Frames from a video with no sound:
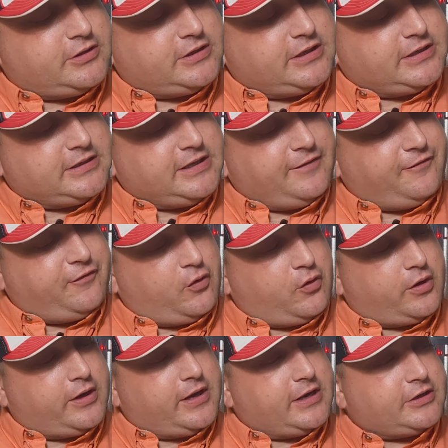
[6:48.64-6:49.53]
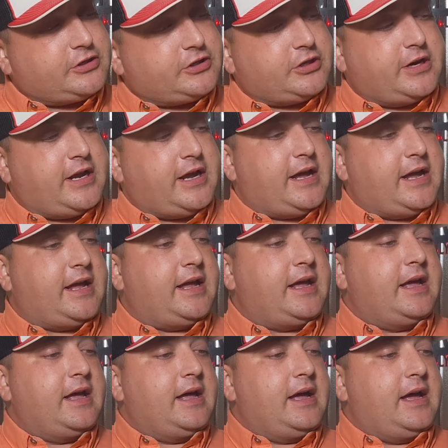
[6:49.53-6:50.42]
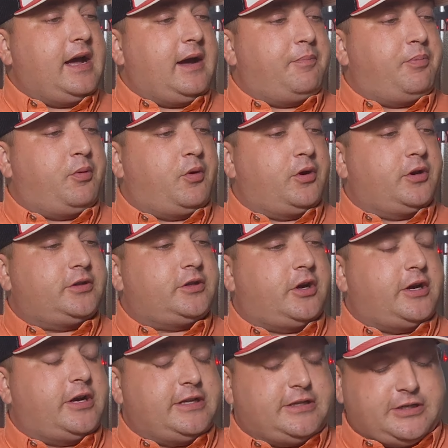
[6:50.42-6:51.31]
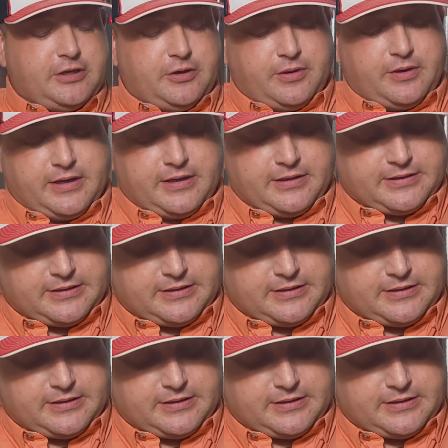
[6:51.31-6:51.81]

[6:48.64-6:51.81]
64 yesterday. I poured 32 in it,